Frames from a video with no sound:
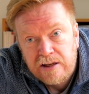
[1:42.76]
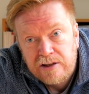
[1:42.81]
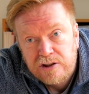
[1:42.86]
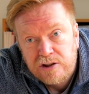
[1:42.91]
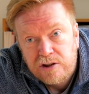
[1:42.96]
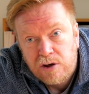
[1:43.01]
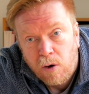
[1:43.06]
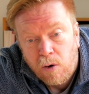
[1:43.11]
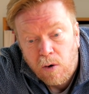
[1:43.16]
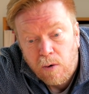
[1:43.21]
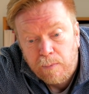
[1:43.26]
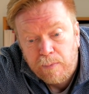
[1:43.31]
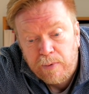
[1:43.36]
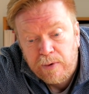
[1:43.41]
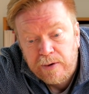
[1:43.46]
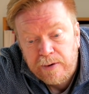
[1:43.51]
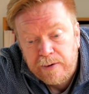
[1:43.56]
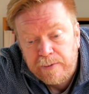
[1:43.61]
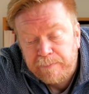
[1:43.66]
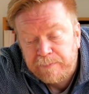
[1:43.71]
top,
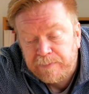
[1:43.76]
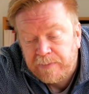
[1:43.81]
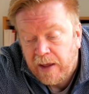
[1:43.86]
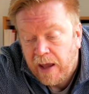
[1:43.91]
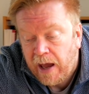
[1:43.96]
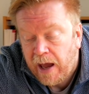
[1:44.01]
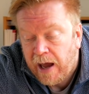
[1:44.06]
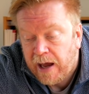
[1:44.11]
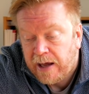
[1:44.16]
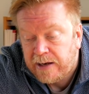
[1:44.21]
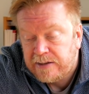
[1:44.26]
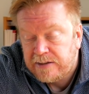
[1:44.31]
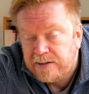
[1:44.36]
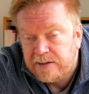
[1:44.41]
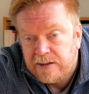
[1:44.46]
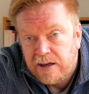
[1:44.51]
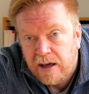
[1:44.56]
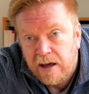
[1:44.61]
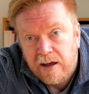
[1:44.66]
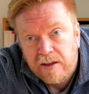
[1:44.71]

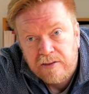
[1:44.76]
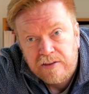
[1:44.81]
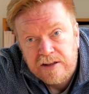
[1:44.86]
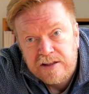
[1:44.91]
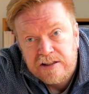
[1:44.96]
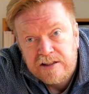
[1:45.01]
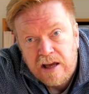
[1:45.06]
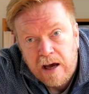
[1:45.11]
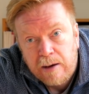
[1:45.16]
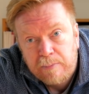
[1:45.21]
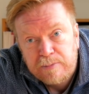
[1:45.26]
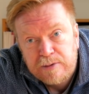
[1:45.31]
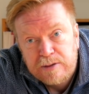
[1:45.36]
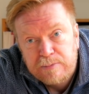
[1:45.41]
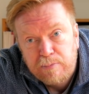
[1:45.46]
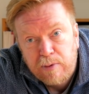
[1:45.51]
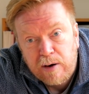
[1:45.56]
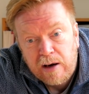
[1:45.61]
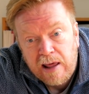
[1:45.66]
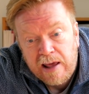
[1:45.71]
and uh, this comes
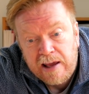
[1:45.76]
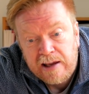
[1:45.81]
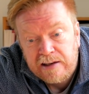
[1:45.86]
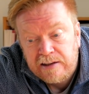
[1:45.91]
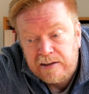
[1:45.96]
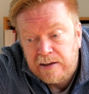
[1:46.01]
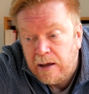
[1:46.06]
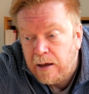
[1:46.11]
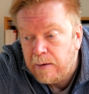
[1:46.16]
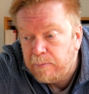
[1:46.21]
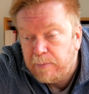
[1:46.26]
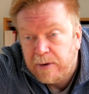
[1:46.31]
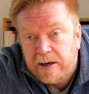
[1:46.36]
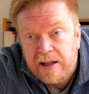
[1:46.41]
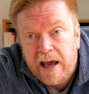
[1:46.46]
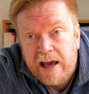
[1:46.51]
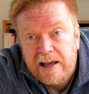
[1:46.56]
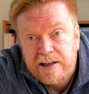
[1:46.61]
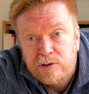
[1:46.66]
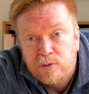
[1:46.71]
plain, but
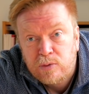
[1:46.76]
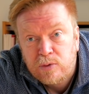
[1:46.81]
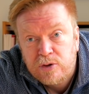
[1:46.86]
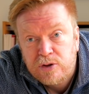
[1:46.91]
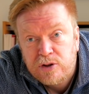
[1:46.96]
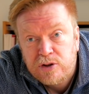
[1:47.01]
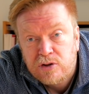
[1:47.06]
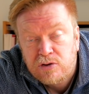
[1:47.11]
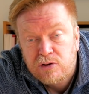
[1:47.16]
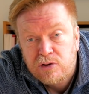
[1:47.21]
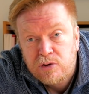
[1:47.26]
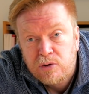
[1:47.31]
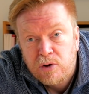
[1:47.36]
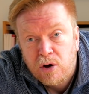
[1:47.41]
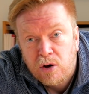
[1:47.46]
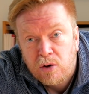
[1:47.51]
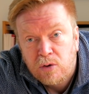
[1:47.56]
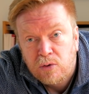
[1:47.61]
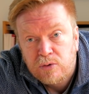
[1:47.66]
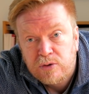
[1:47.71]
it has all the screw
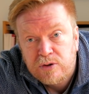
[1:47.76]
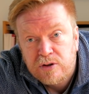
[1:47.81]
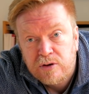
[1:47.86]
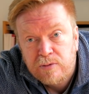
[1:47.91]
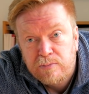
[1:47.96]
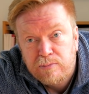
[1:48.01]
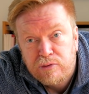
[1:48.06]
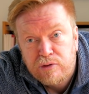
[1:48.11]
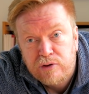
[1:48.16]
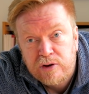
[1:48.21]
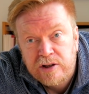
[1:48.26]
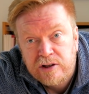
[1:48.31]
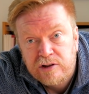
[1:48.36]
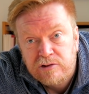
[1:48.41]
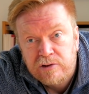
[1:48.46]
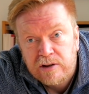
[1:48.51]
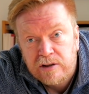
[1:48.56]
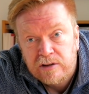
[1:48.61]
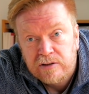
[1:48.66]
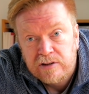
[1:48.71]
holes
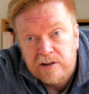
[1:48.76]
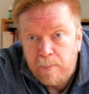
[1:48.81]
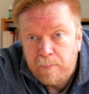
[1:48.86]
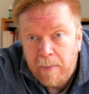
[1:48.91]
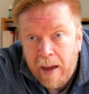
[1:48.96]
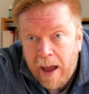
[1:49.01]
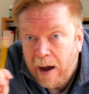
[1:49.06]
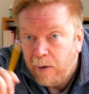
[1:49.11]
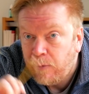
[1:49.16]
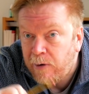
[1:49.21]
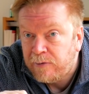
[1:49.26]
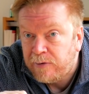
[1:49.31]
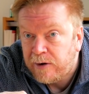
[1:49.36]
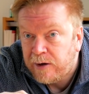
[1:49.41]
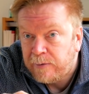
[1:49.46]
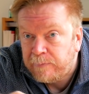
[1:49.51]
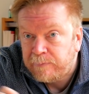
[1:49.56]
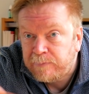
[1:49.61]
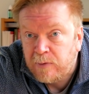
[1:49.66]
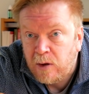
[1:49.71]
pre-drilled.
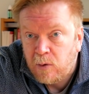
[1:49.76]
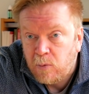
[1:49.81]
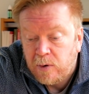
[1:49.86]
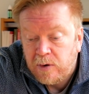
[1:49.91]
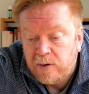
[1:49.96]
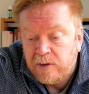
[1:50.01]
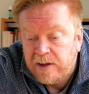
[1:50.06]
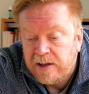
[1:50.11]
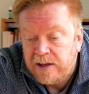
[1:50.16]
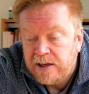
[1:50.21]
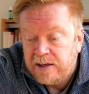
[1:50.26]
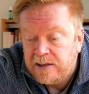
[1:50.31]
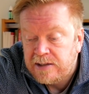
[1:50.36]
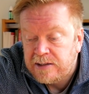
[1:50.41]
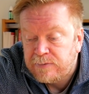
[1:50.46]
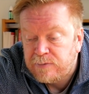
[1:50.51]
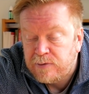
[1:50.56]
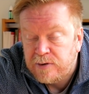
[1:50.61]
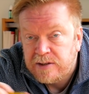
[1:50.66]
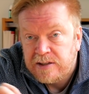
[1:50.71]
However, one of the key
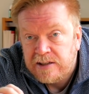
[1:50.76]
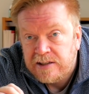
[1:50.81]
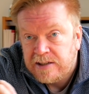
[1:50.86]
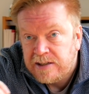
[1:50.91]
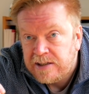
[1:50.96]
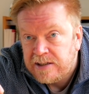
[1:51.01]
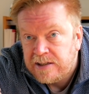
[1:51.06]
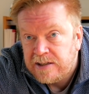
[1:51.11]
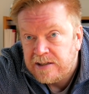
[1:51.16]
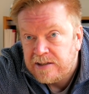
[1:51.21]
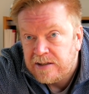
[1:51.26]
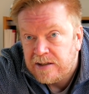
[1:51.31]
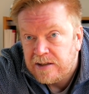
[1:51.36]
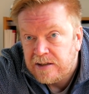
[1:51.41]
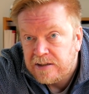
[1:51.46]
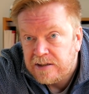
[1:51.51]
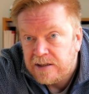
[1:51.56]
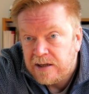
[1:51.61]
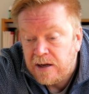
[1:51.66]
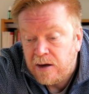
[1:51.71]
differences is, is
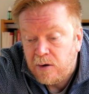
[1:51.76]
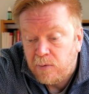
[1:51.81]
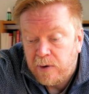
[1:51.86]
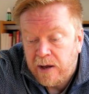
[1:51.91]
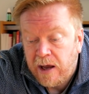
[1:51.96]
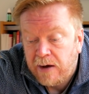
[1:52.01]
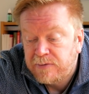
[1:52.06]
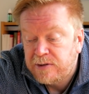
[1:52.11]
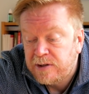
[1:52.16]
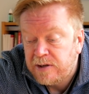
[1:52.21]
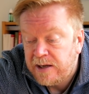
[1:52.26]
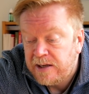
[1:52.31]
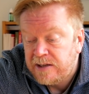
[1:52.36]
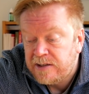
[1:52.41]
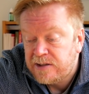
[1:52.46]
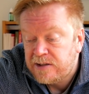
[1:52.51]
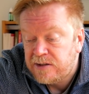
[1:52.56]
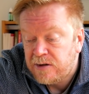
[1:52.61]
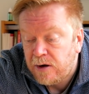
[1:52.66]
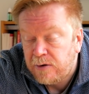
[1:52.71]
that we have to
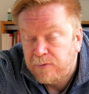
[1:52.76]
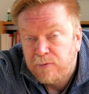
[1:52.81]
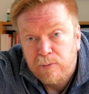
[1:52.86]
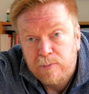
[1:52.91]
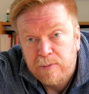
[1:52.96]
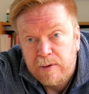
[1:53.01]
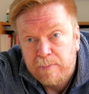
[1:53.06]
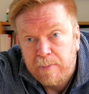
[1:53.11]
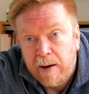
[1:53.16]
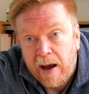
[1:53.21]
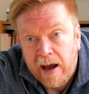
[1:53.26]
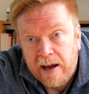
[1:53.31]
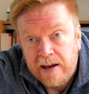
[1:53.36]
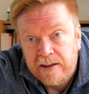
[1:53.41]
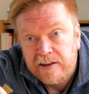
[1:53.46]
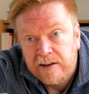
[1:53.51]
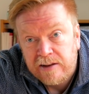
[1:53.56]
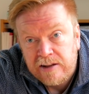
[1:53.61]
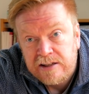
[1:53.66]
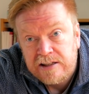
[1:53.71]
insert from the back.
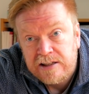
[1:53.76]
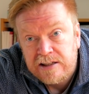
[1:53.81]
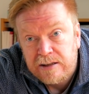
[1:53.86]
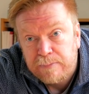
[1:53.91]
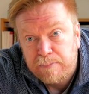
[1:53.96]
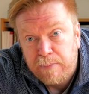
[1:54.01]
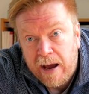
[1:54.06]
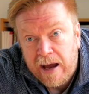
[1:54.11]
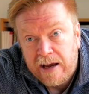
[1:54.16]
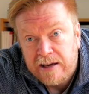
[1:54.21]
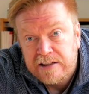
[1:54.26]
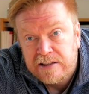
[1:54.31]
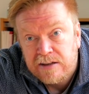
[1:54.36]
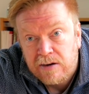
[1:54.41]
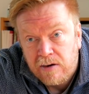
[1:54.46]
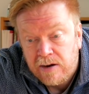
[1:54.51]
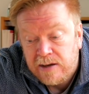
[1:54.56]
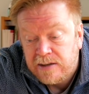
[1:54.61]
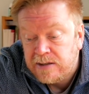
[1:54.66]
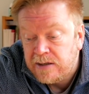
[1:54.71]
Now this is the back
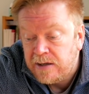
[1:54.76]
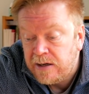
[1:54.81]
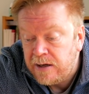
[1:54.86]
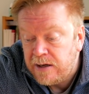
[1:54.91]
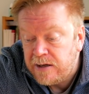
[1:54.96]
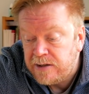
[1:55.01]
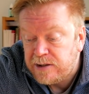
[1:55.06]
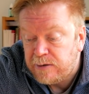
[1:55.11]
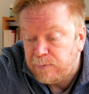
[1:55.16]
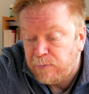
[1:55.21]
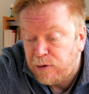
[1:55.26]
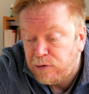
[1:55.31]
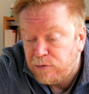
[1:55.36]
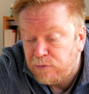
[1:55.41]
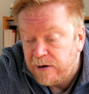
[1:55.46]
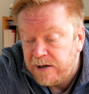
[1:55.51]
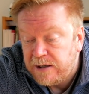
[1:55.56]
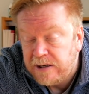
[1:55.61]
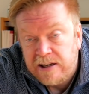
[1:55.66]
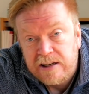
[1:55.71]
side, some
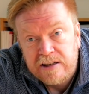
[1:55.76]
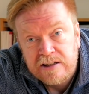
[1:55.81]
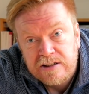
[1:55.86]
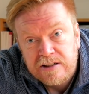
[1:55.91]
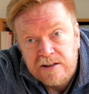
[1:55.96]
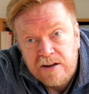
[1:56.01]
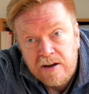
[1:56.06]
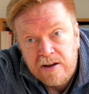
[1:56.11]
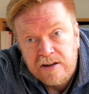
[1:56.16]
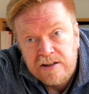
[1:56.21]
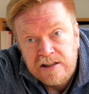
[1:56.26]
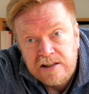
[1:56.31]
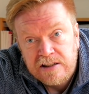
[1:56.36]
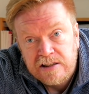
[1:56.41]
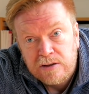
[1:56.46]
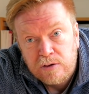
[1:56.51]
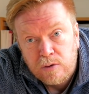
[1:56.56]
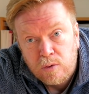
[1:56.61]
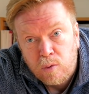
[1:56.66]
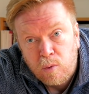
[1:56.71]
threaded inserts
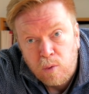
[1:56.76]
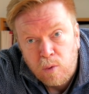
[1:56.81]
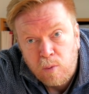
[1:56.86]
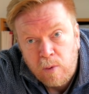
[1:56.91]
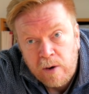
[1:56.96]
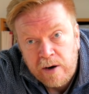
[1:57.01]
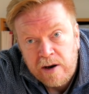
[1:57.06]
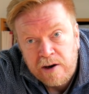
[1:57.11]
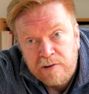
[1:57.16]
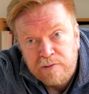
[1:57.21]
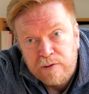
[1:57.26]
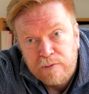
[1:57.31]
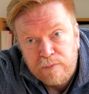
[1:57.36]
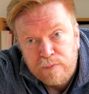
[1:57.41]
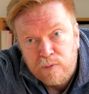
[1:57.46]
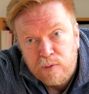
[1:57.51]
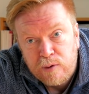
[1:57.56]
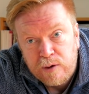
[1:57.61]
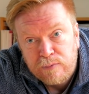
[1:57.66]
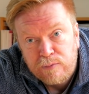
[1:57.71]
into all one hundred
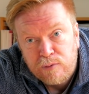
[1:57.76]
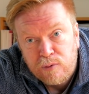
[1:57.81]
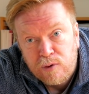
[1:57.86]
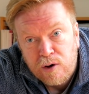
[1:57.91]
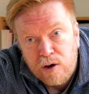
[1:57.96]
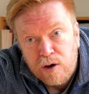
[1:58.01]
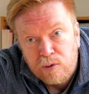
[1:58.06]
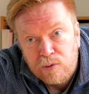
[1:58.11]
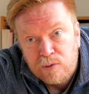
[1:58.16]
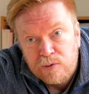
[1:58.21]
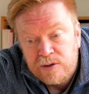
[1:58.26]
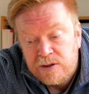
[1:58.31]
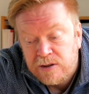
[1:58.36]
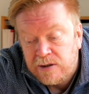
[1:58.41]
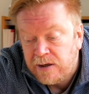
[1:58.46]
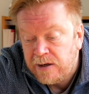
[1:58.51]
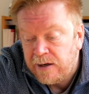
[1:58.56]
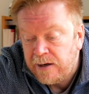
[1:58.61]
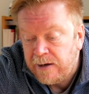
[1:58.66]
forty-four holes.